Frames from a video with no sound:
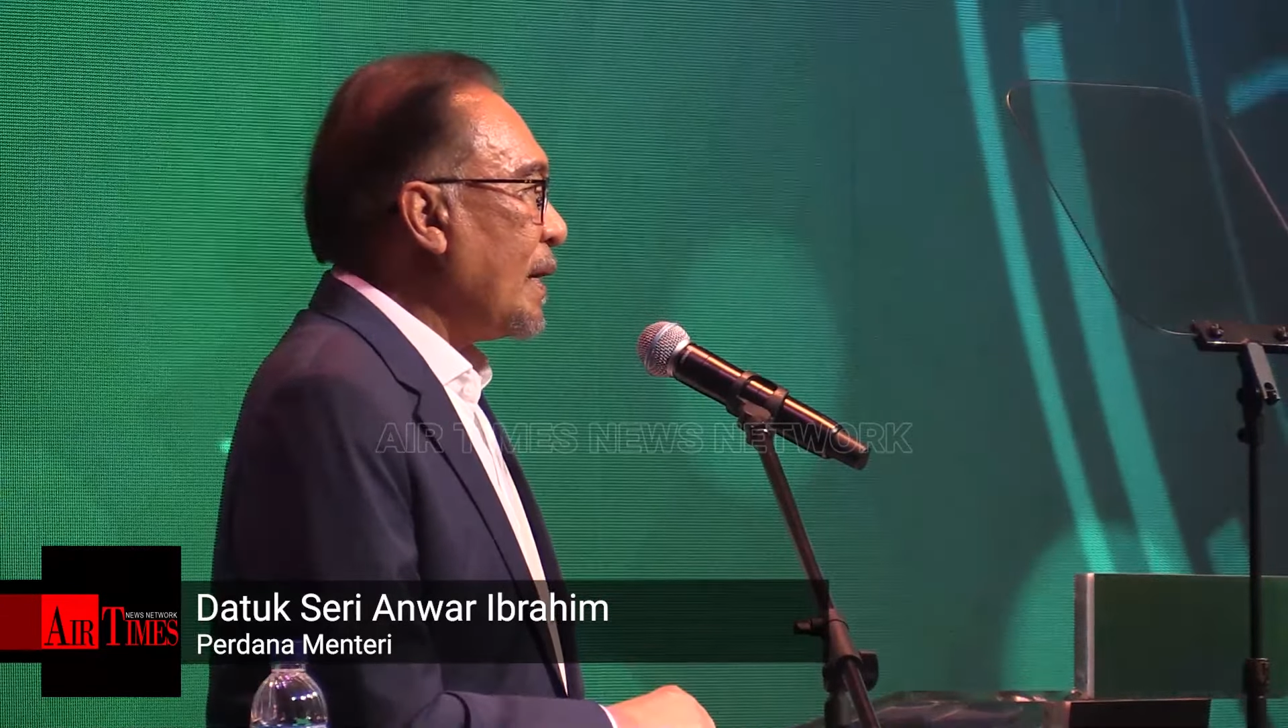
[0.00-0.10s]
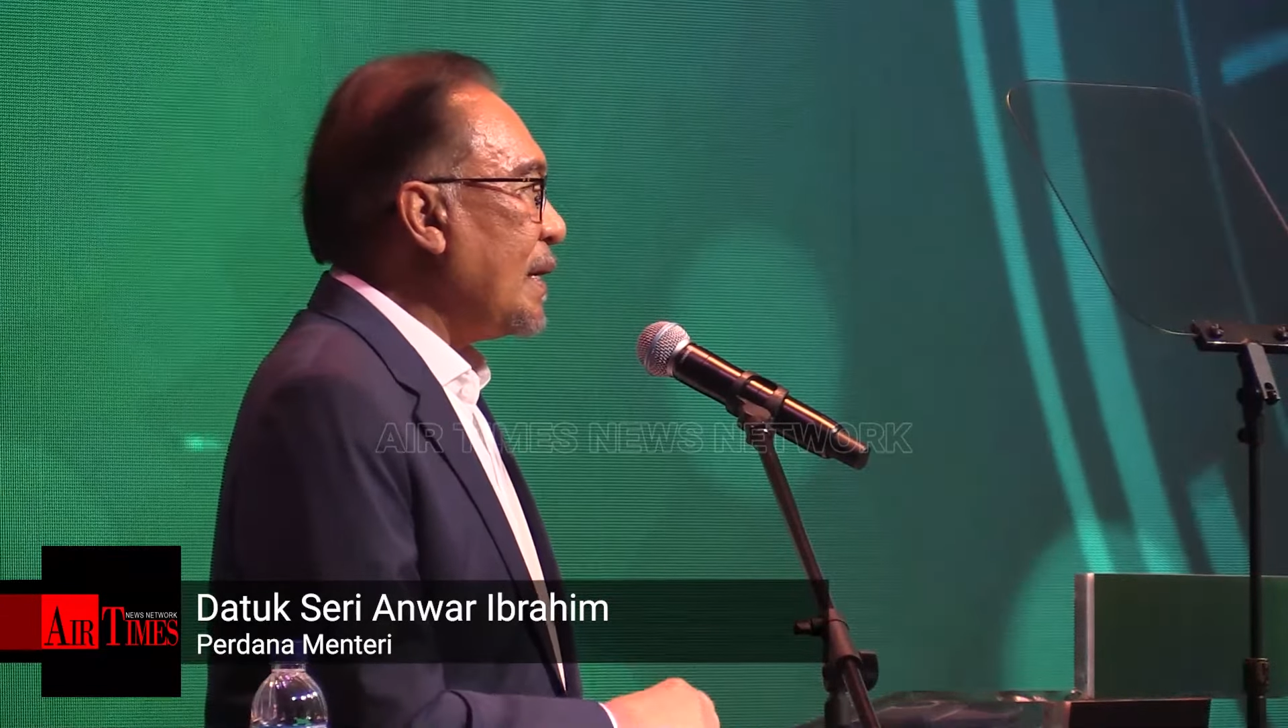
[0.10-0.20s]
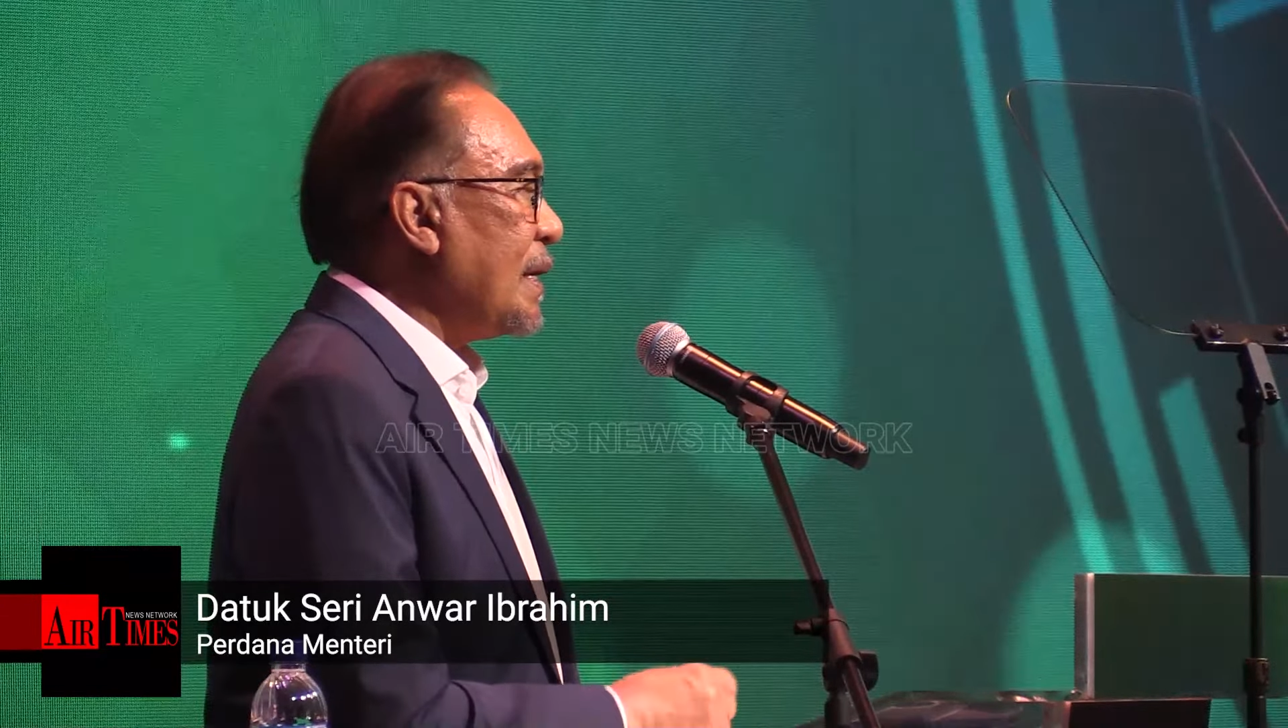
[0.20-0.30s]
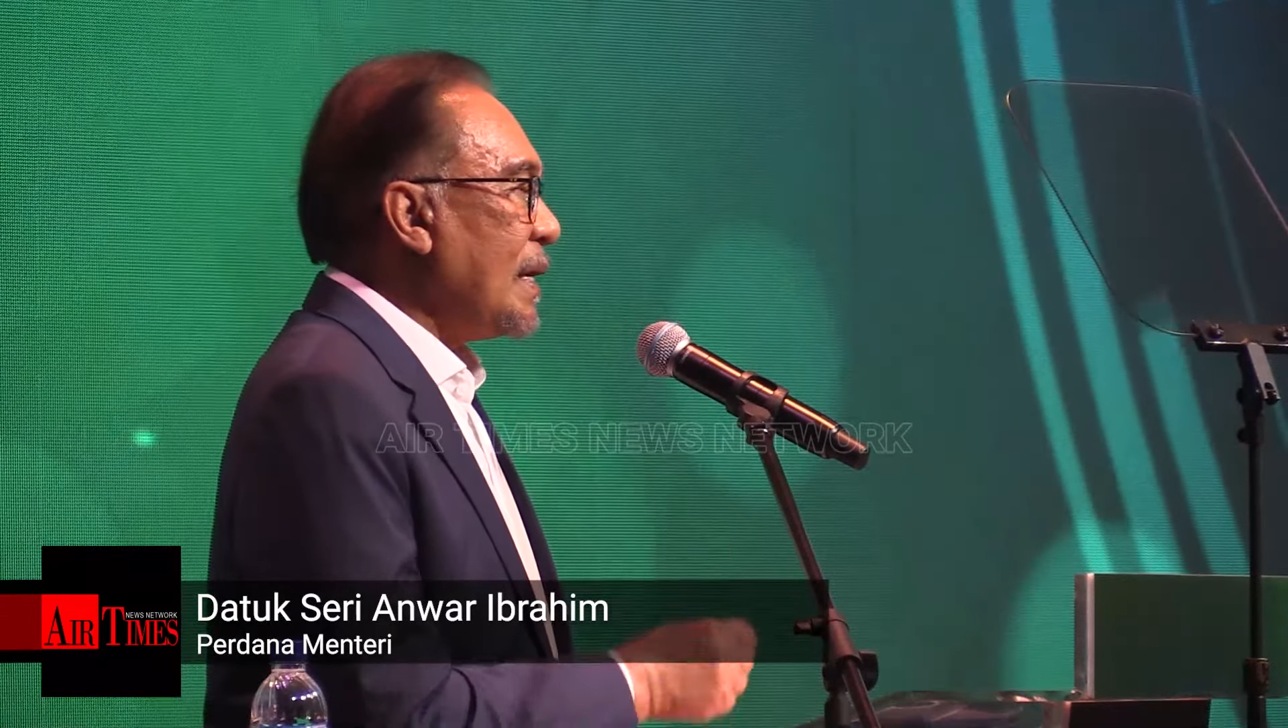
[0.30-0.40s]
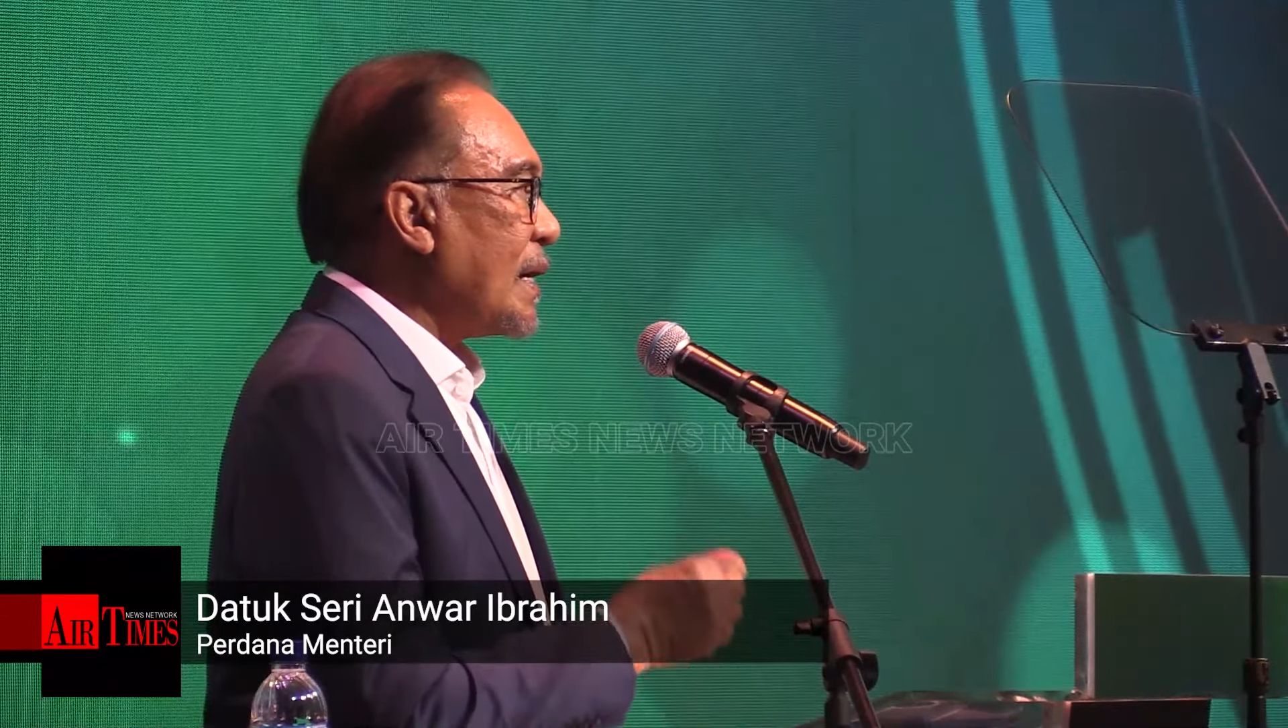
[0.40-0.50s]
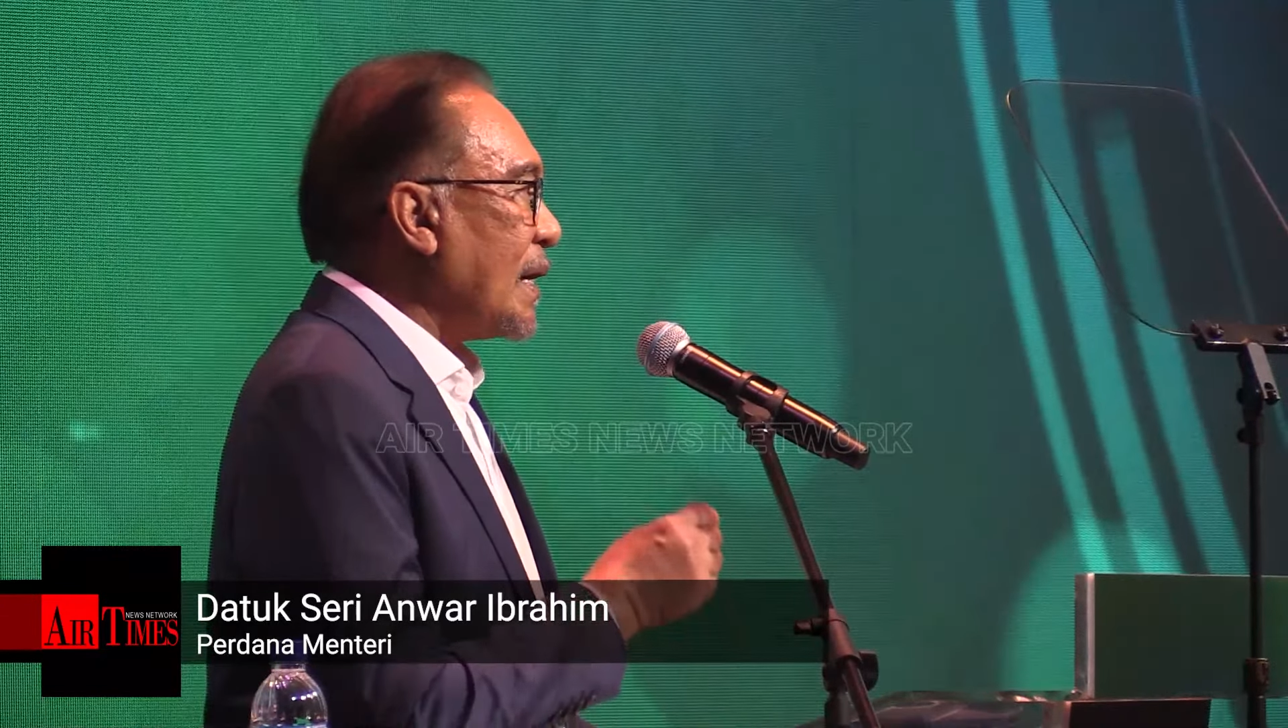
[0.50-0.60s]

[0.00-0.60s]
in a